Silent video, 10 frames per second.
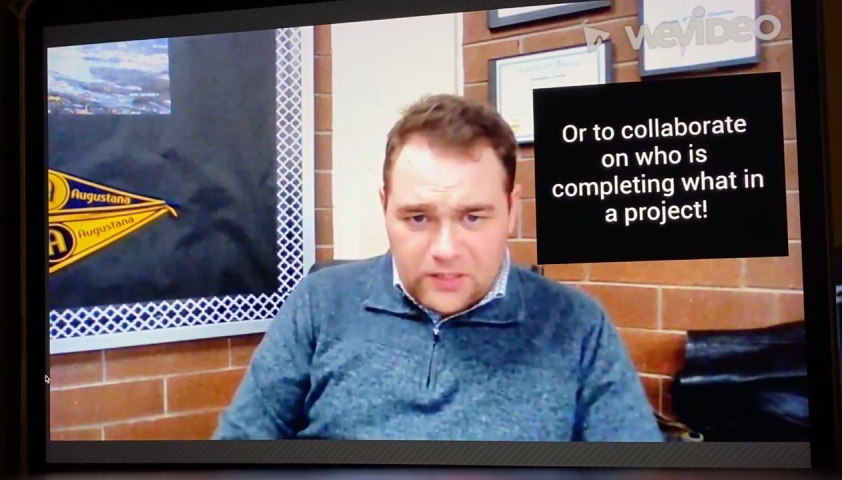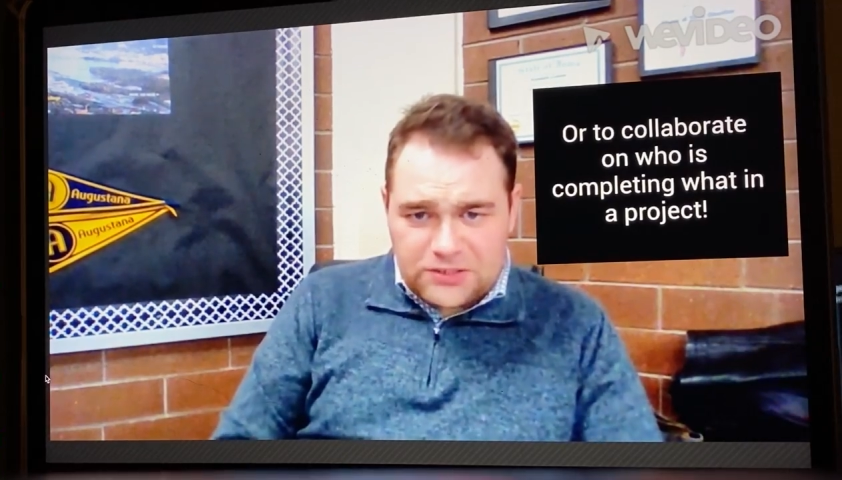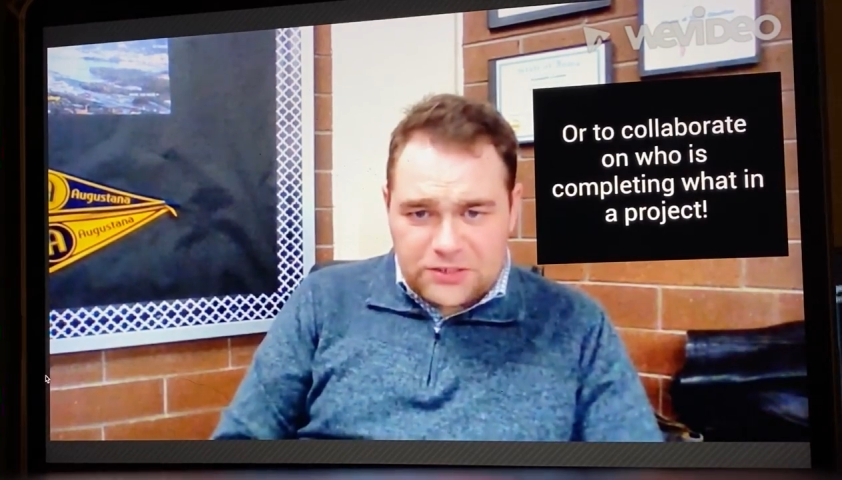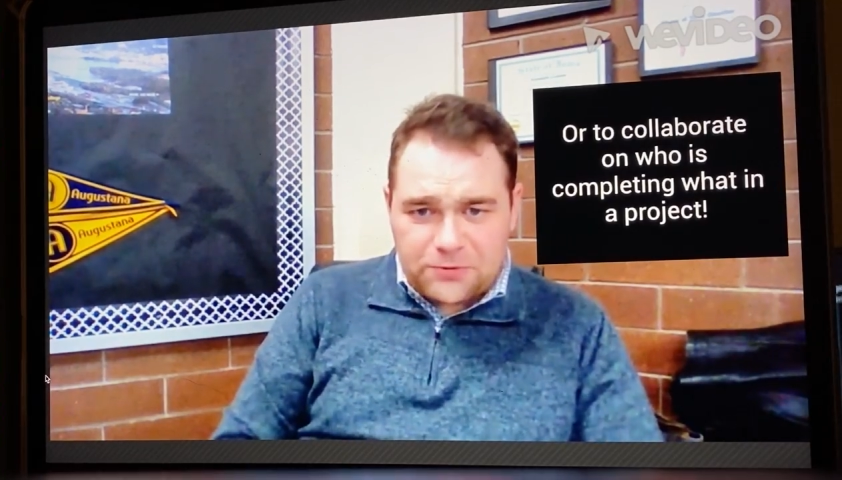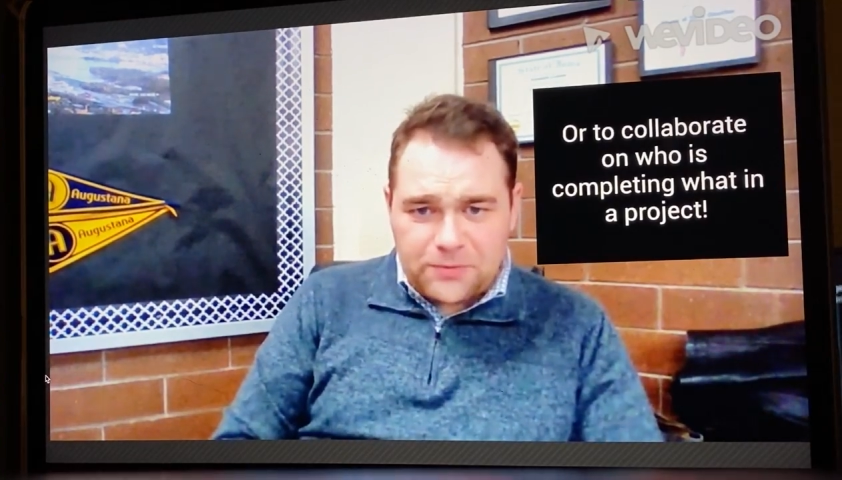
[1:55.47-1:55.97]

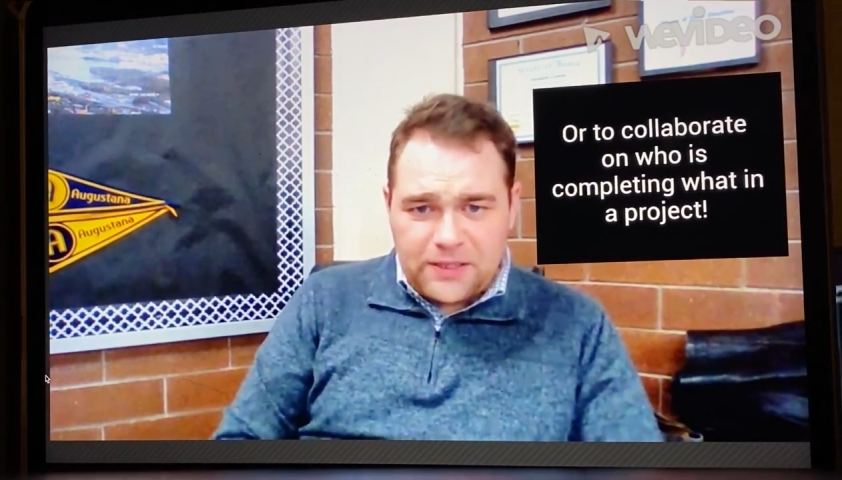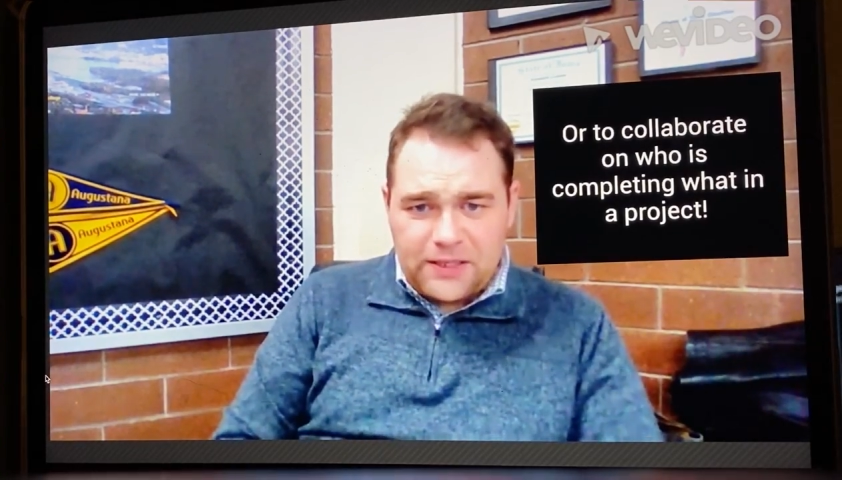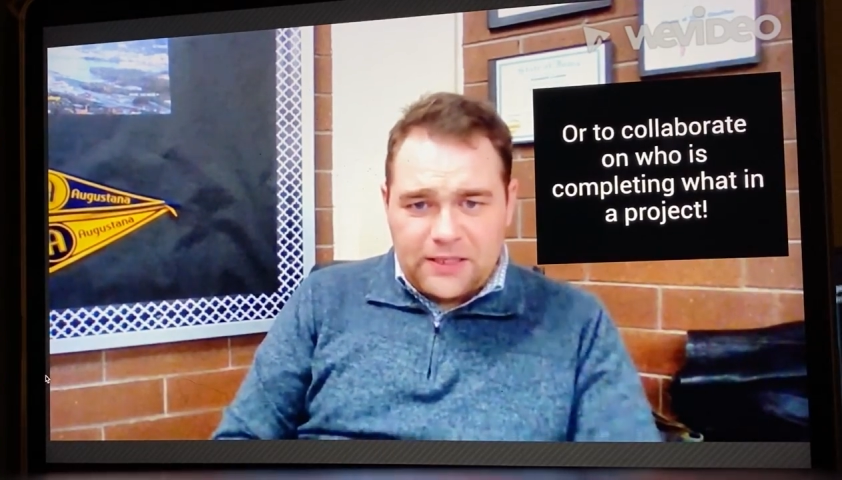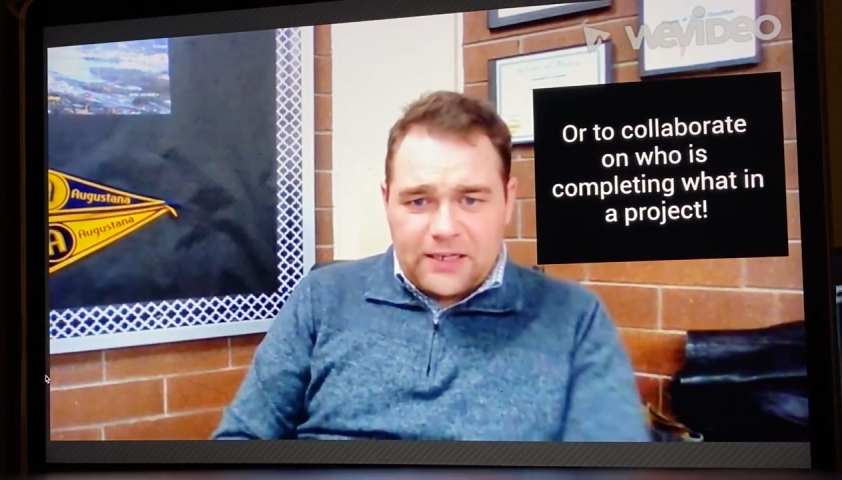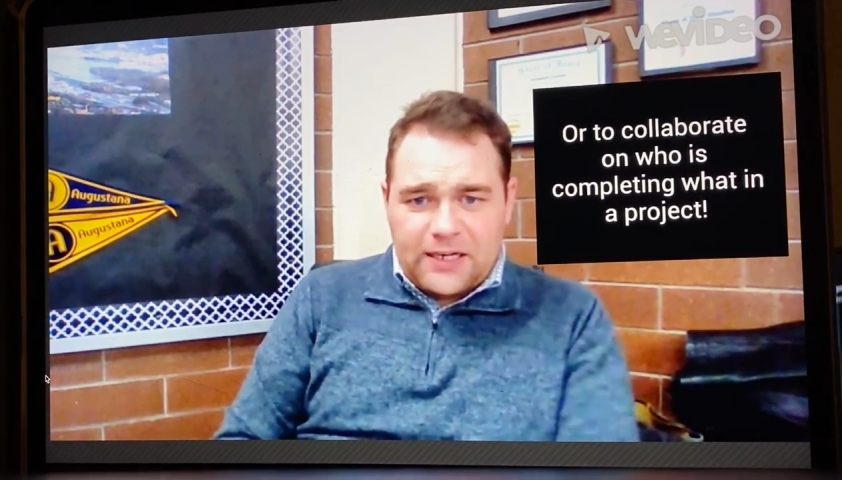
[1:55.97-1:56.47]
So
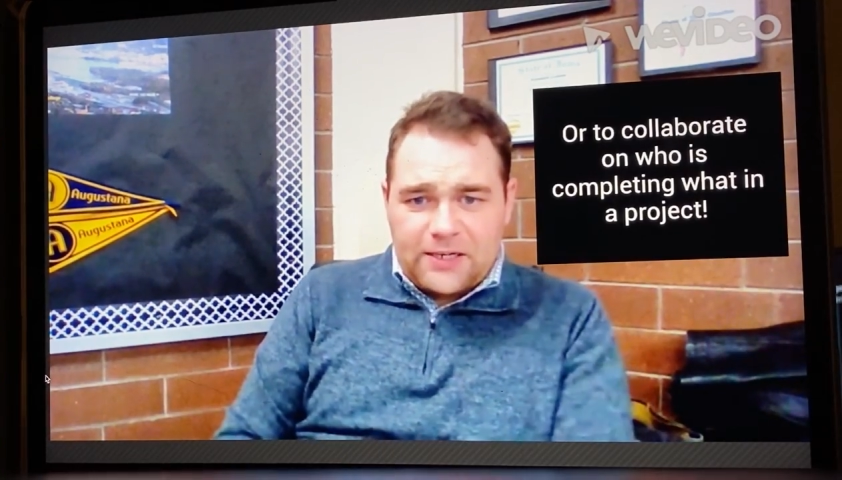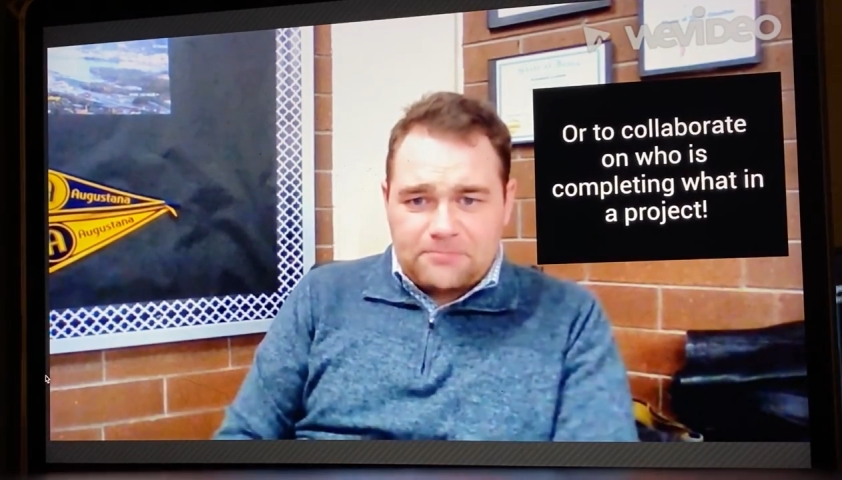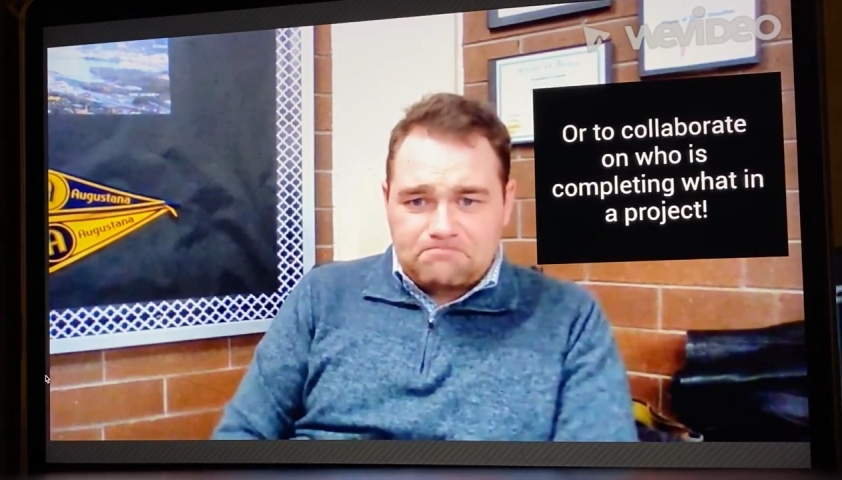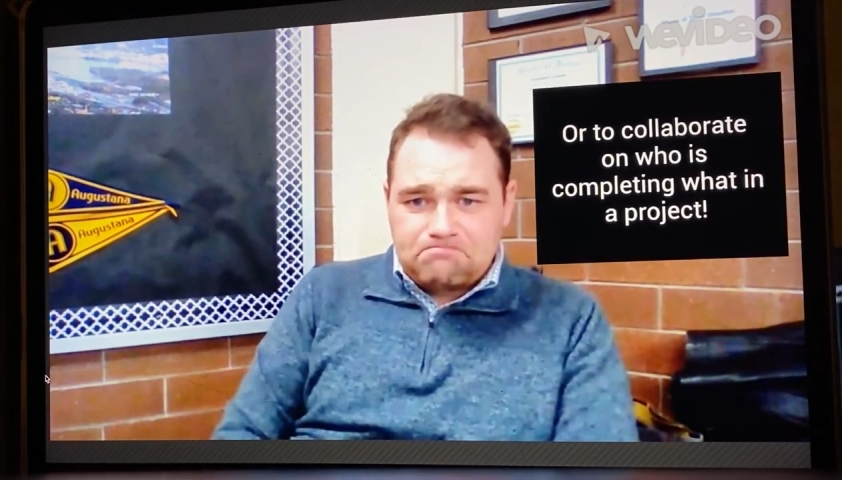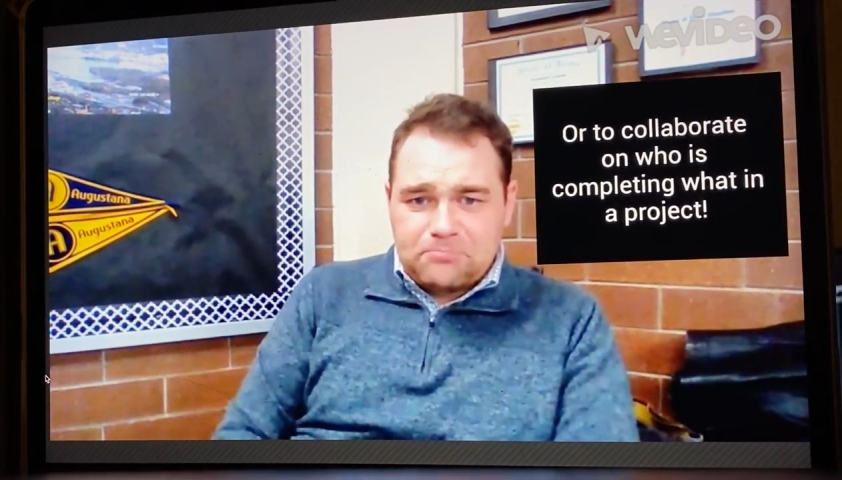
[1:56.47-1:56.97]

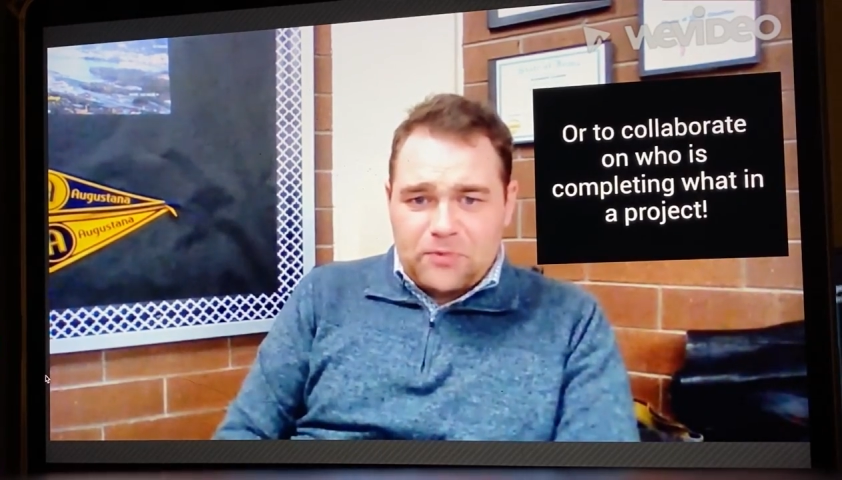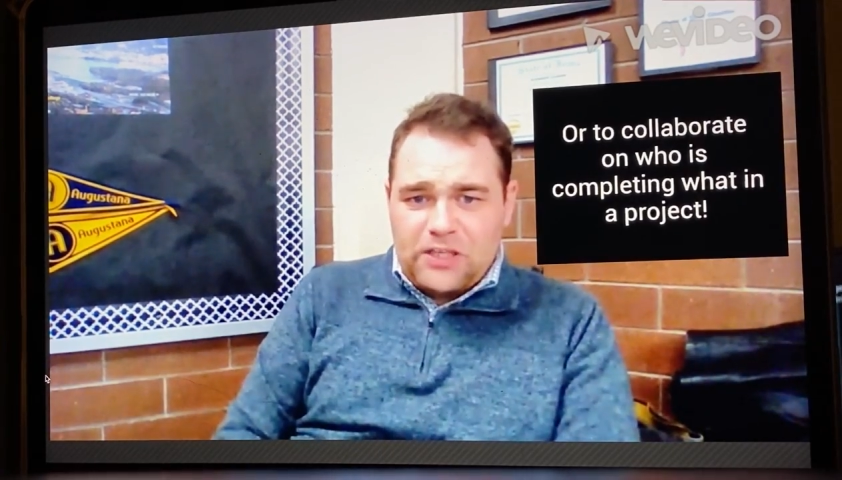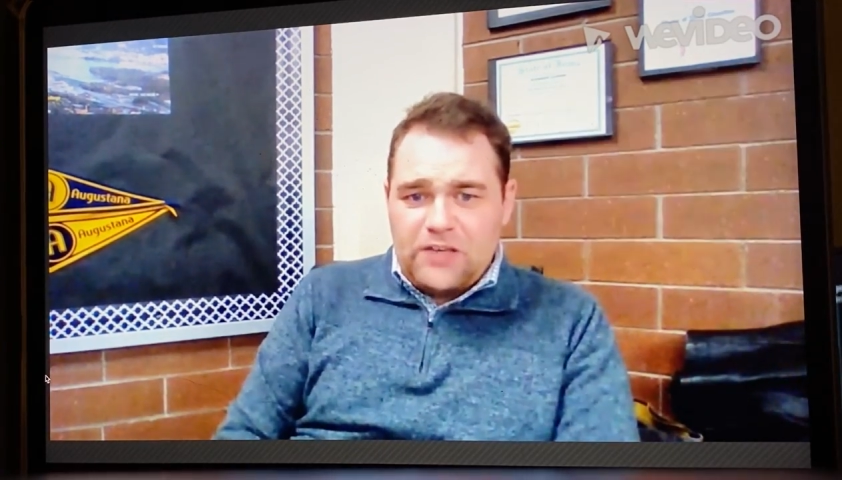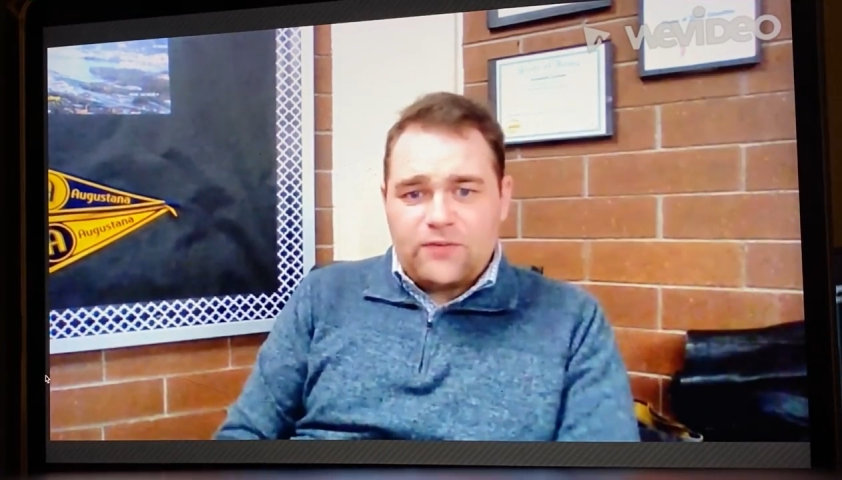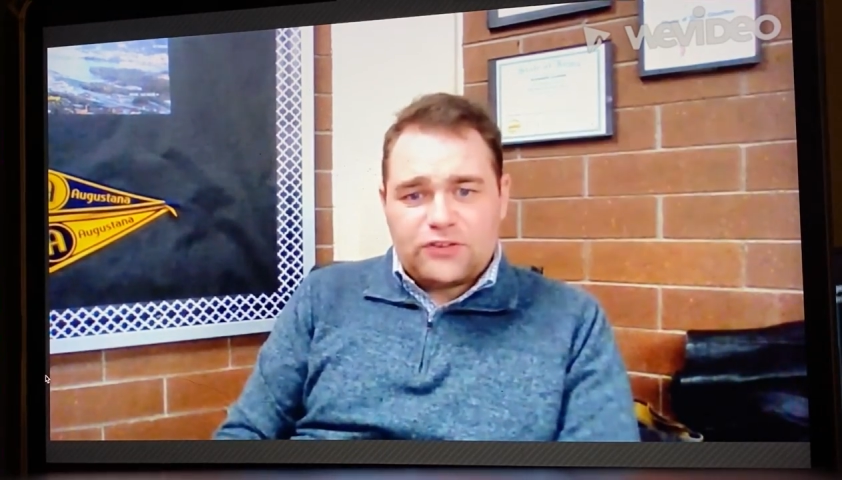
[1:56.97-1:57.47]

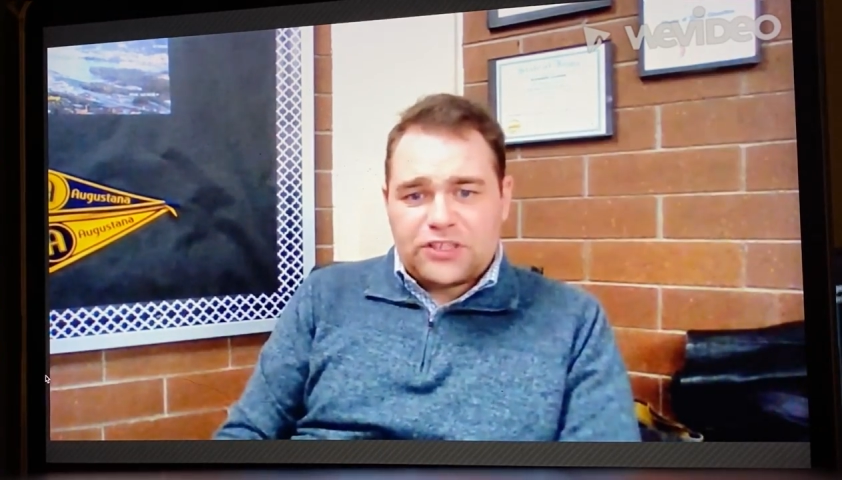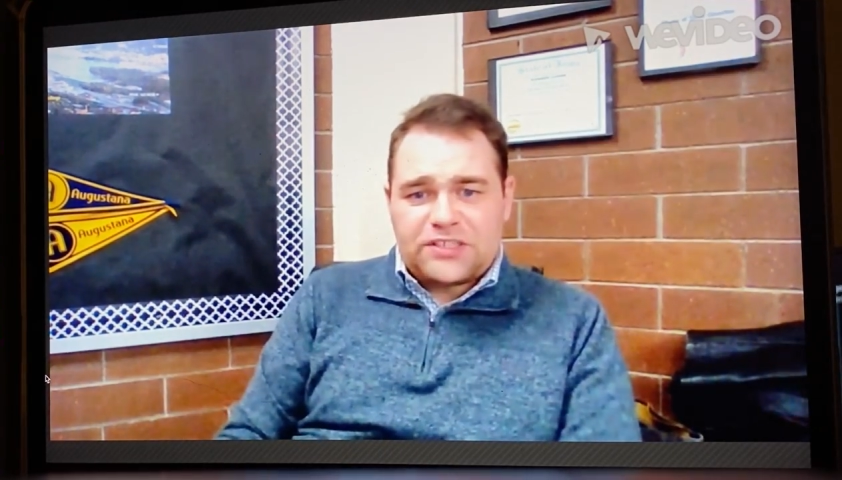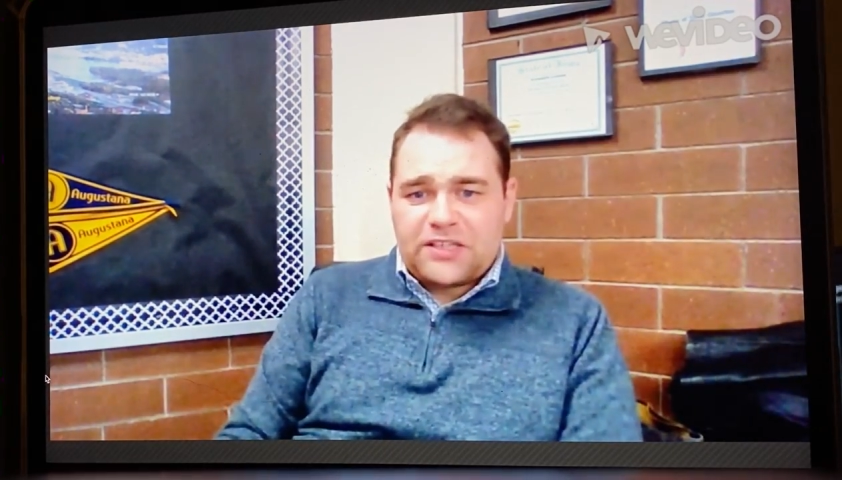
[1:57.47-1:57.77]
even just